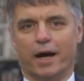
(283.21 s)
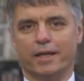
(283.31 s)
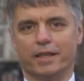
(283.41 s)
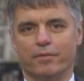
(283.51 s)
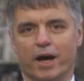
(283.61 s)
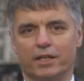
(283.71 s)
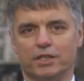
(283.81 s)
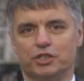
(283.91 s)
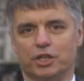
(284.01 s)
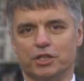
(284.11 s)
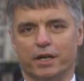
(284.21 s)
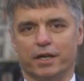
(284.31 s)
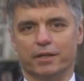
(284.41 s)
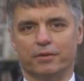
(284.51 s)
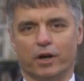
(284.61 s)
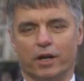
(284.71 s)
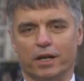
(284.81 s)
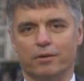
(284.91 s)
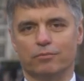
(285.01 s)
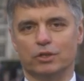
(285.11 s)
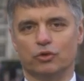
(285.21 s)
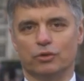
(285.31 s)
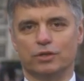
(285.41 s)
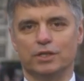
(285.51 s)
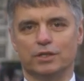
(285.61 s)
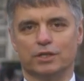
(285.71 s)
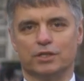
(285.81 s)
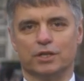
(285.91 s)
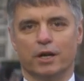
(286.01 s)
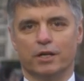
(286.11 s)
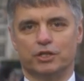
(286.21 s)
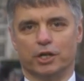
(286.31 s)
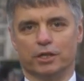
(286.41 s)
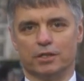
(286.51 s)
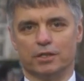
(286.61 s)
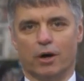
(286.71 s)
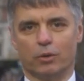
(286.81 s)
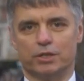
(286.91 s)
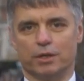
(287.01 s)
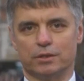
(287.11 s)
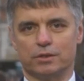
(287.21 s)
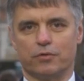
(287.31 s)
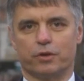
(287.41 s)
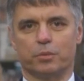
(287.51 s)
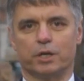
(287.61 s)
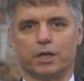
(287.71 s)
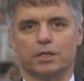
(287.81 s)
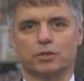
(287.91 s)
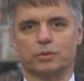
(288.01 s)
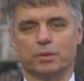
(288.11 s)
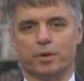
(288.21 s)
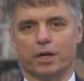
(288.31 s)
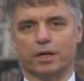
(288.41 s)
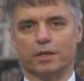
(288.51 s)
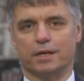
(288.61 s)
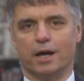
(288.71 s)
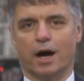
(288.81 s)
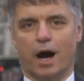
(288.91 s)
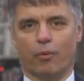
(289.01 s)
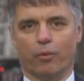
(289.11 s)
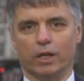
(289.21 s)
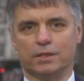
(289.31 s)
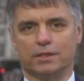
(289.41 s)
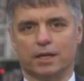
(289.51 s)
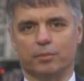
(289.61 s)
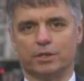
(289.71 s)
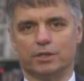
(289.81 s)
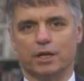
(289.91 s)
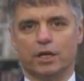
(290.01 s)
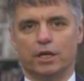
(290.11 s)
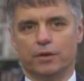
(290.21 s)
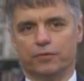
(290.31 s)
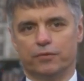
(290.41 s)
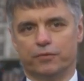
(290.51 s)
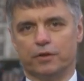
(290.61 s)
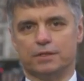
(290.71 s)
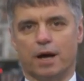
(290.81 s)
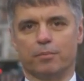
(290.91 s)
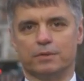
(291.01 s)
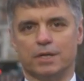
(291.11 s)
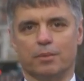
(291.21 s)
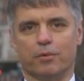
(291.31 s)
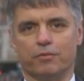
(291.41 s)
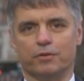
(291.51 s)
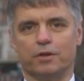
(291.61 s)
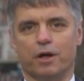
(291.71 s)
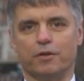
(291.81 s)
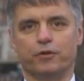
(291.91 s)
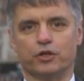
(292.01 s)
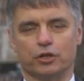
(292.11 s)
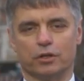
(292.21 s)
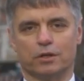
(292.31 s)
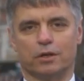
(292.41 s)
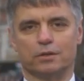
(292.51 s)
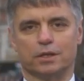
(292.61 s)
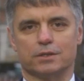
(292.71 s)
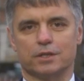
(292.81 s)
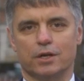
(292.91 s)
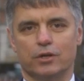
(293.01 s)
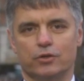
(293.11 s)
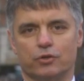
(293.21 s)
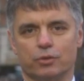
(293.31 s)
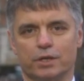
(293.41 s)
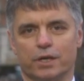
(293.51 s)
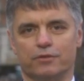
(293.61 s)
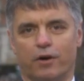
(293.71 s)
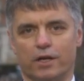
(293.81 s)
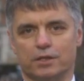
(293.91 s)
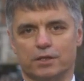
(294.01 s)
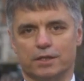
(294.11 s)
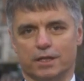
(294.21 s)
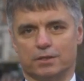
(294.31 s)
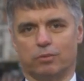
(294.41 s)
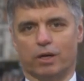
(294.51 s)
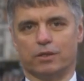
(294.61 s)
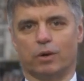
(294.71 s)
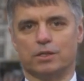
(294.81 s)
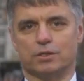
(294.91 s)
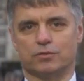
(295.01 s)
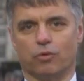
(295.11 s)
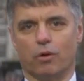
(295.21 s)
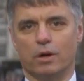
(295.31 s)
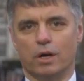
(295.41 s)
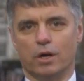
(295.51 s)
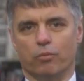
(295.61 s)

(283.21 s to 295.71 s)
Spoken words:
I never had the chance, and frankly, we don't need these channels. Our channels of communications with Americans are well established. If some of the unofficial contacts through the advisors, that's why advisors for.